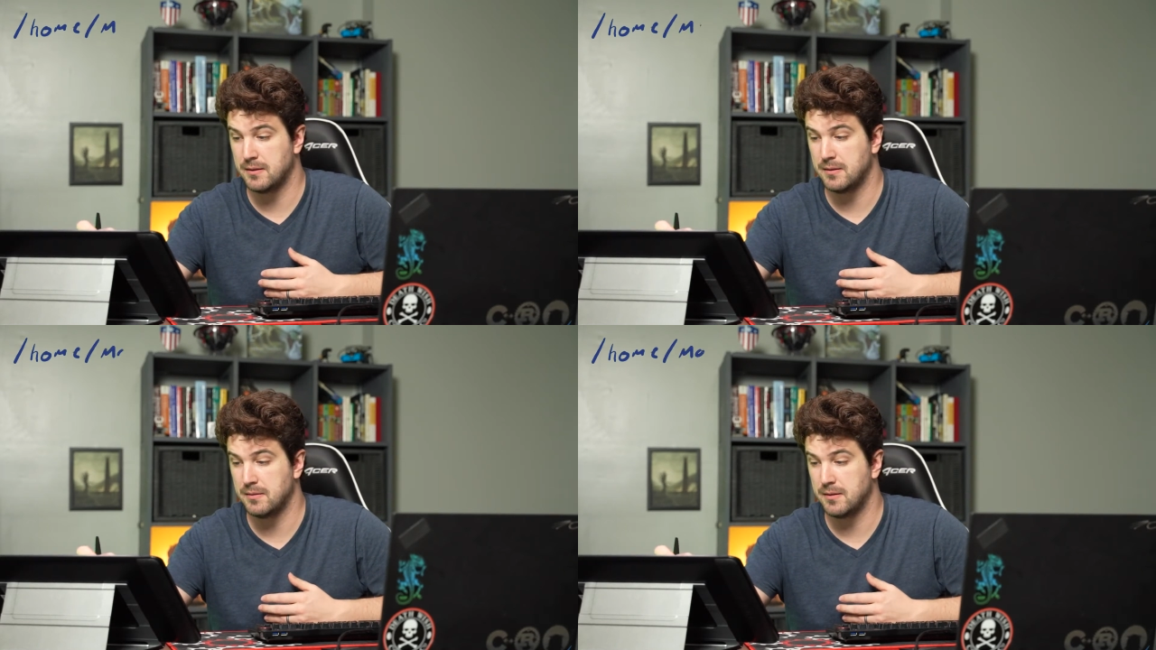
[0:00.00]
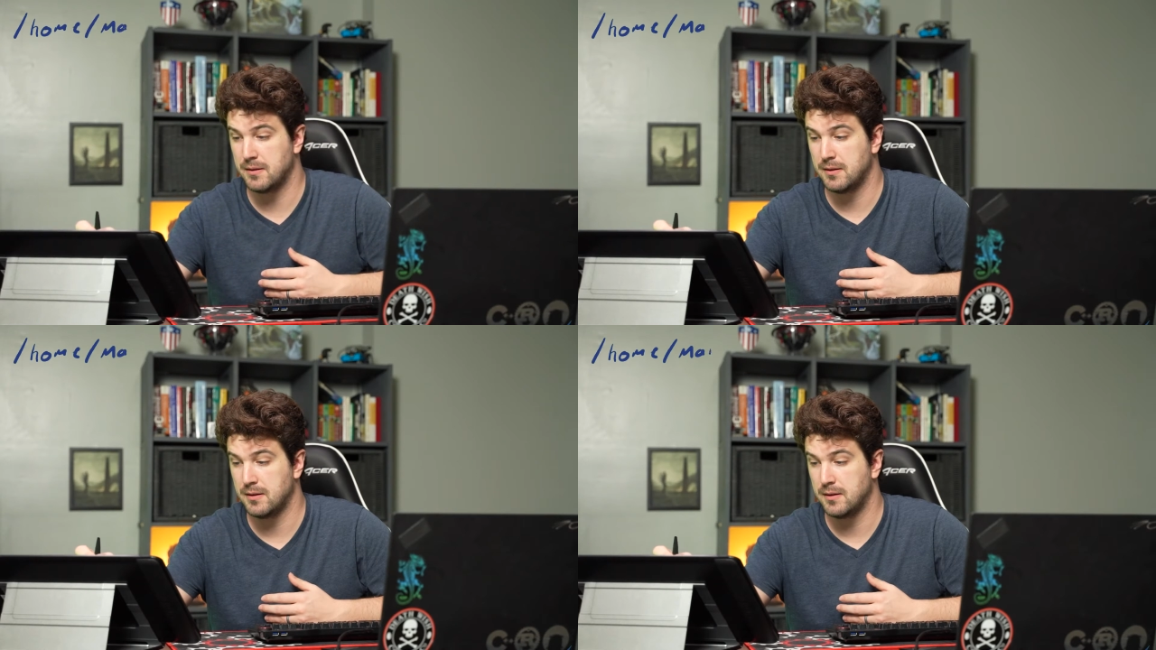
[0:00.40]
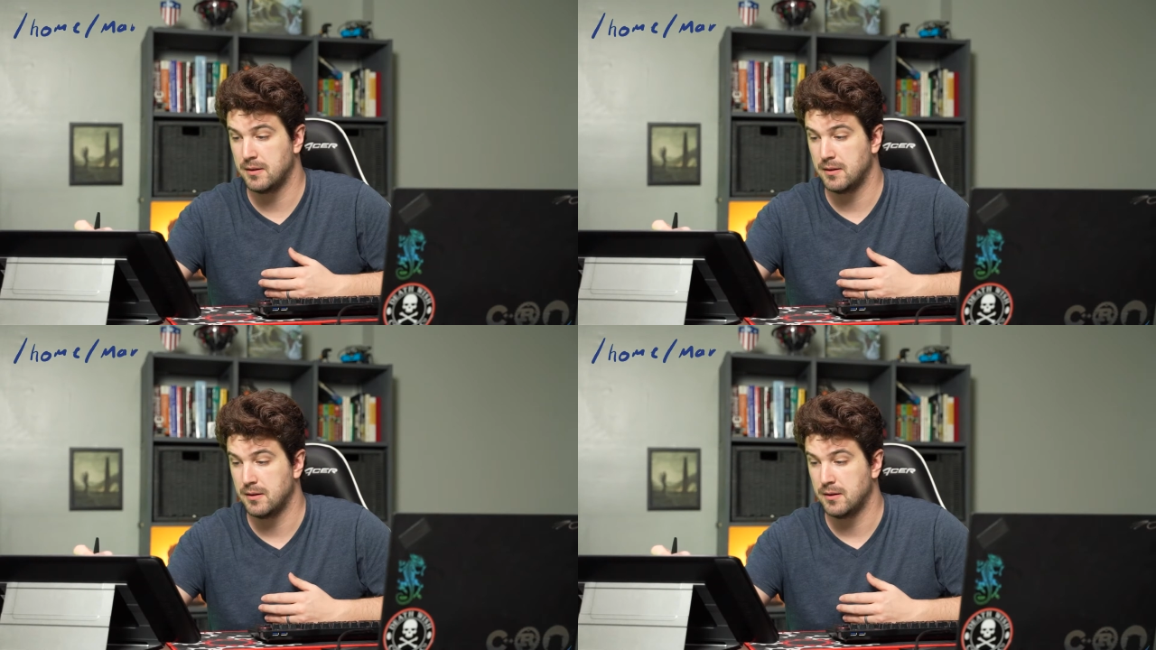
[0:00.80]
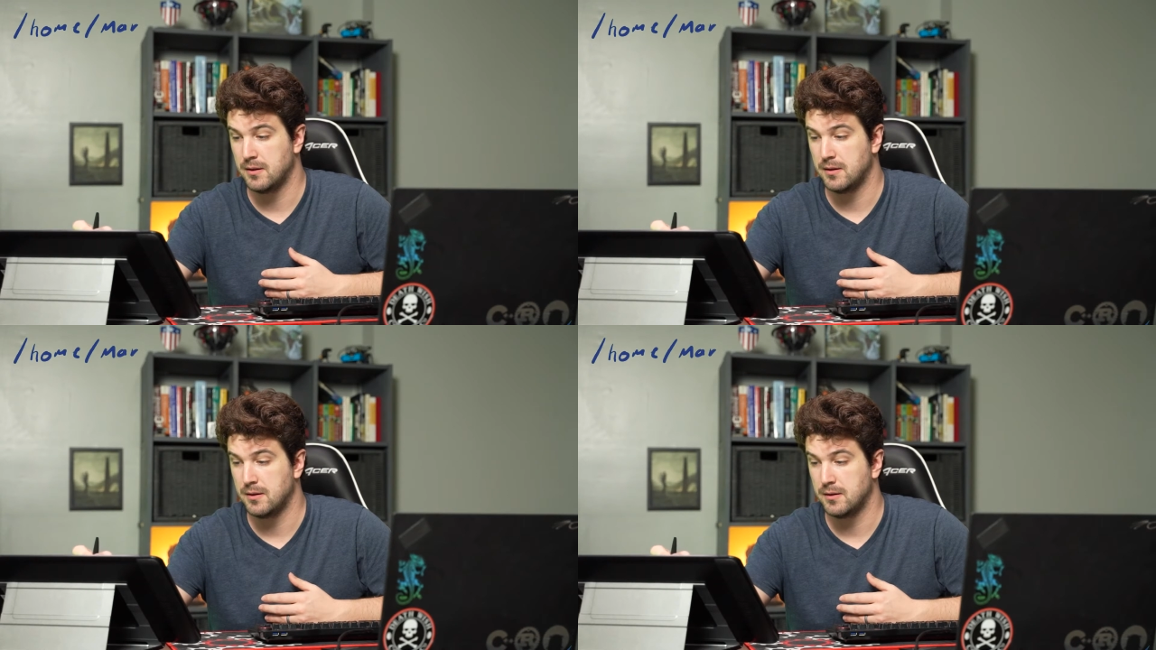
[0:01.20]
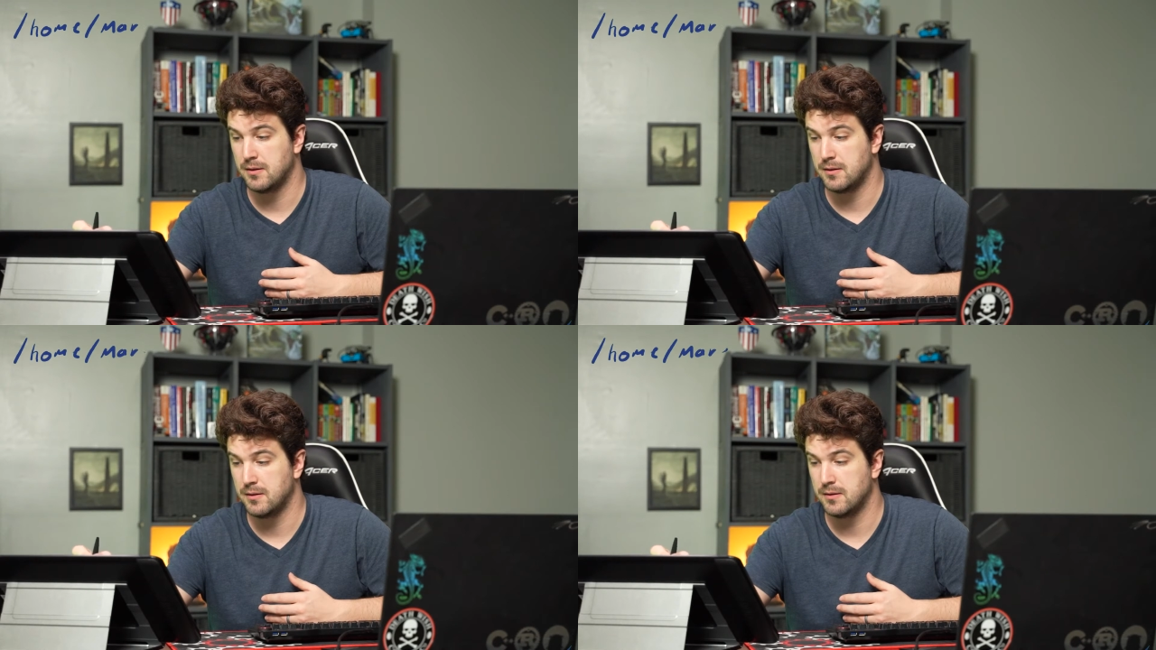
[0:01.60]

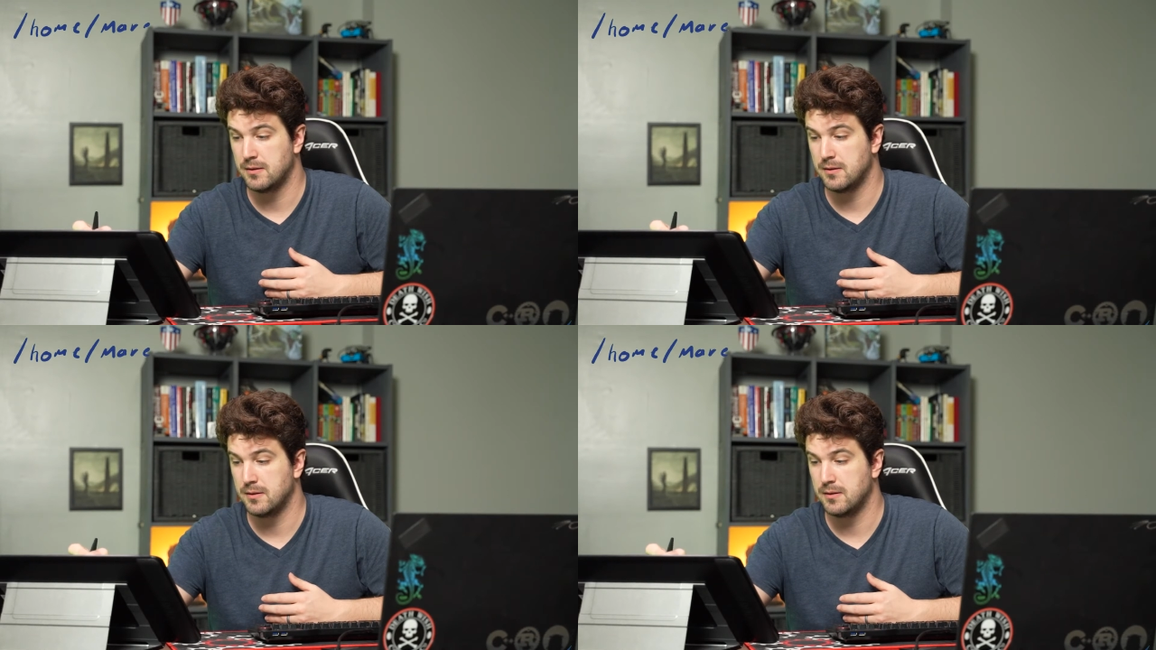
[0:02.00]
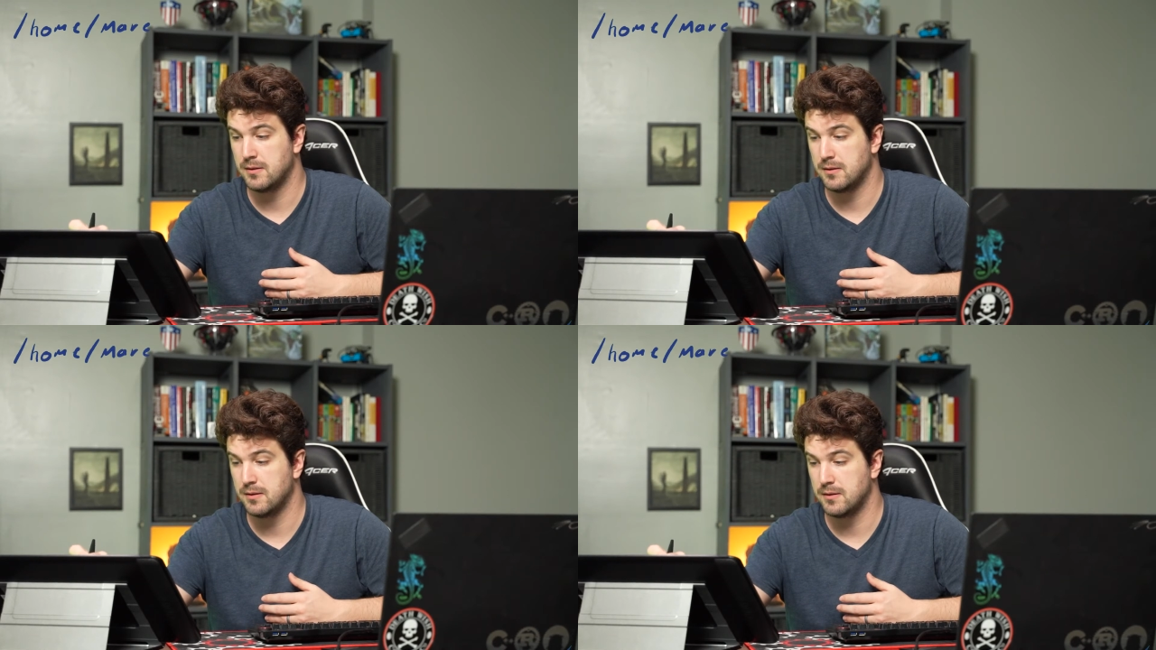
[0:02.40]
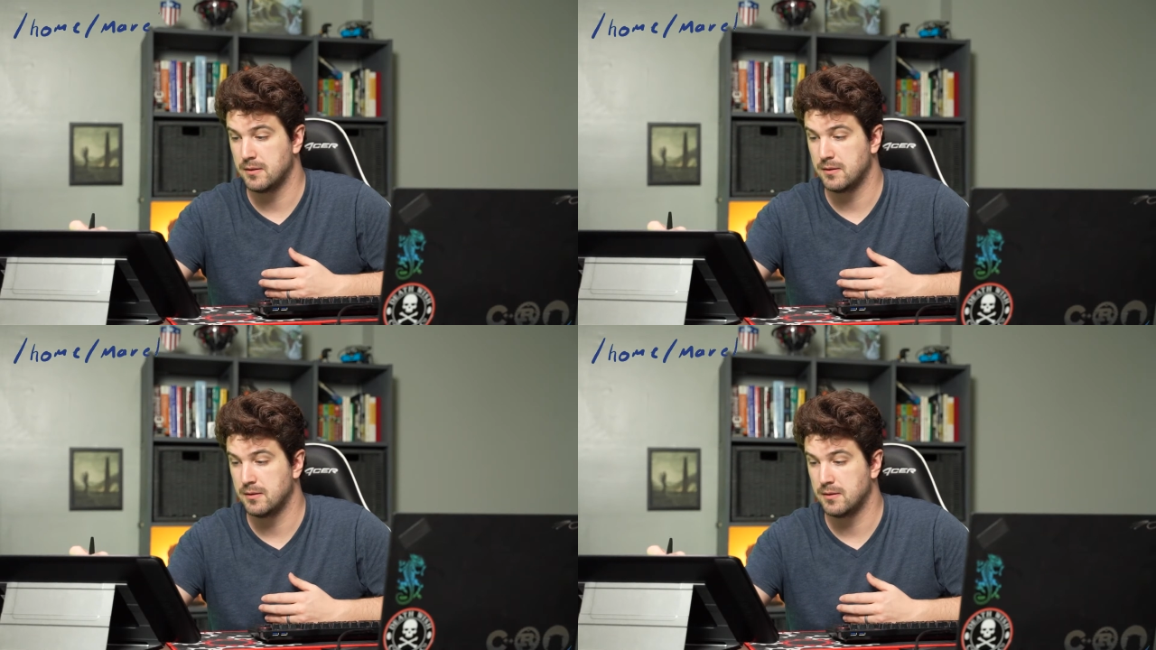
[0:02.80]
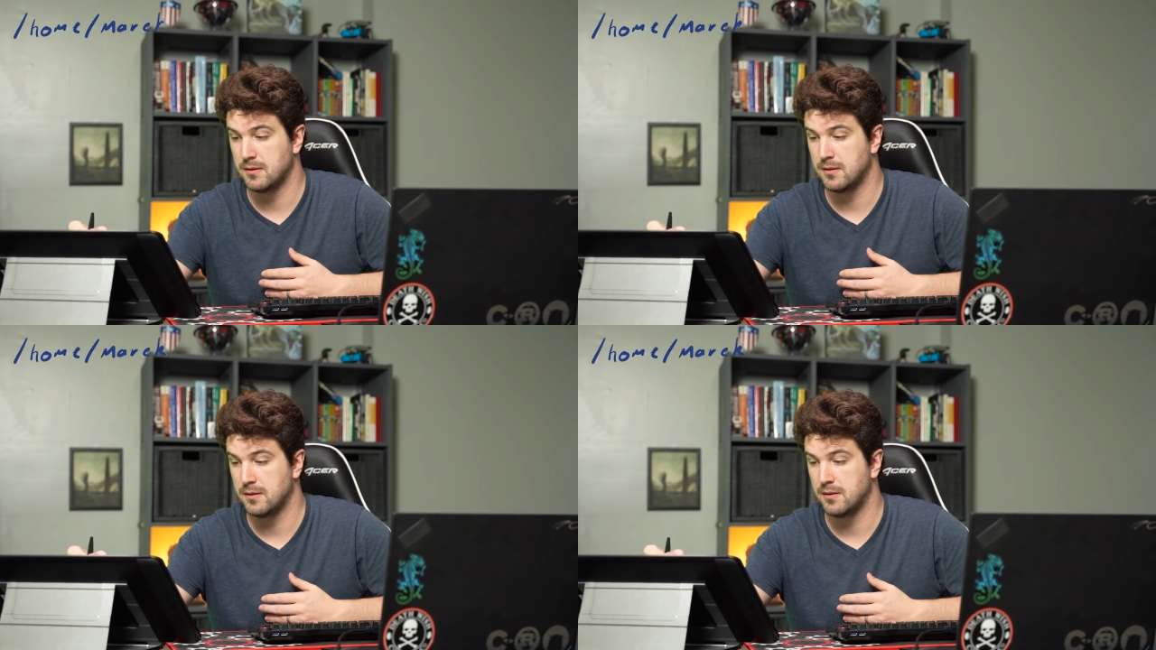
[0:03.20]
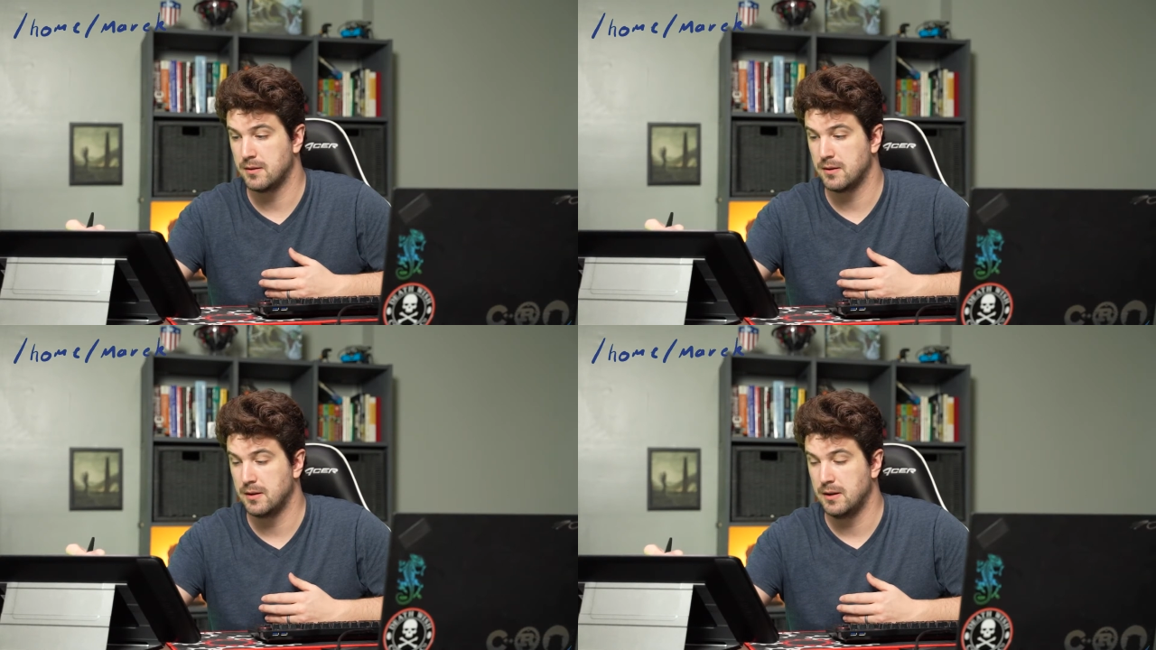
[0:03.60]
Nothing is said.